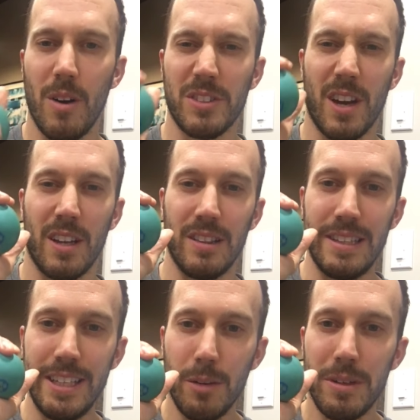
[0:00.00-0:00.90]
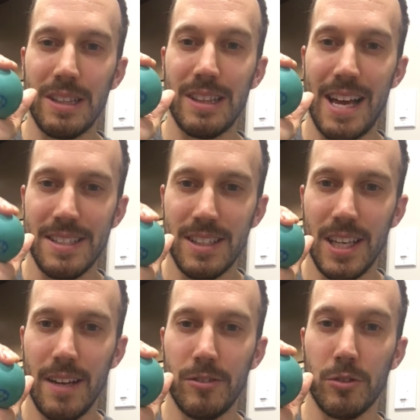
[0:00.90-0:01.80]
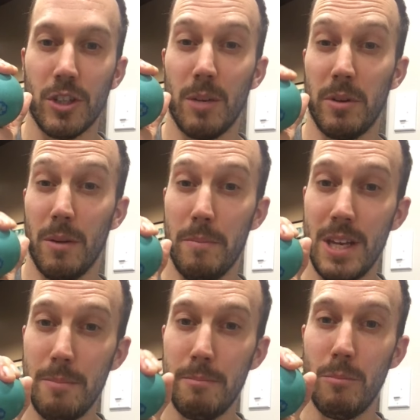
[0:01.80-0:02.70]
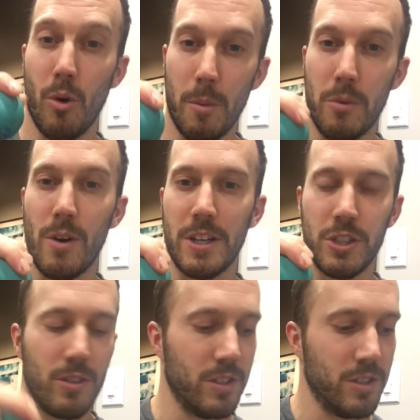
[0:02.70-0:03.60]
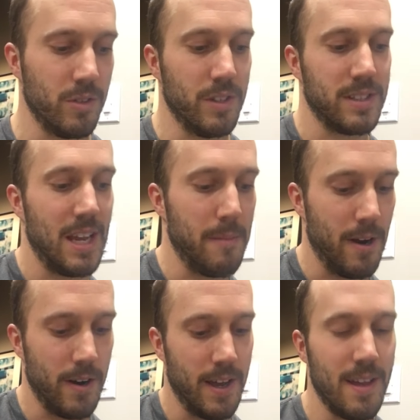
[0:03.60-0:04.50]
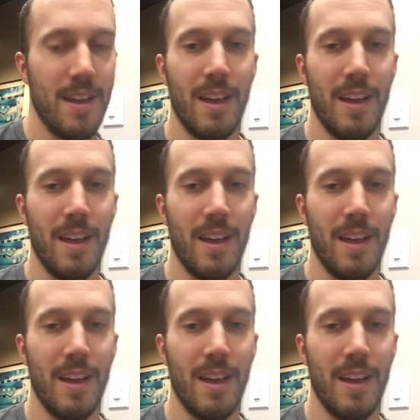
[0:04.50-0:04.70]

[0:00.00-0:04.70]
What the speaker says: It's got a little bit less give, so it's going to put a bit more pressure into the same area.